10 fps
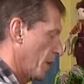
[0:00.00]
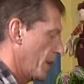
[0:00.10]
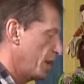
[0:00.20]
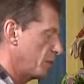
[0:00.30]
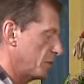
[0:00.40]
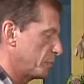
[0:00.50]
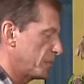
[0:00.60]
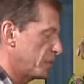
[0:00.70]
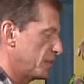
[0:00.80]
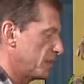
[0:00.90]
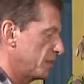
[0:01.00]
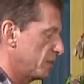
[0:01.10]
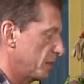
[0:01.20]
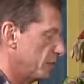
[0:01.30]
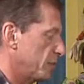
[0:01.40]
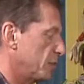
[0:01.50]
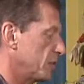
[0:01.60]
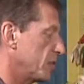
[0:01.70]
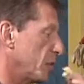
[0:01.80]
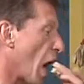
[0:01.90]
And then we'll just put this into the
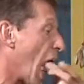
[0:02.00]
refrigerator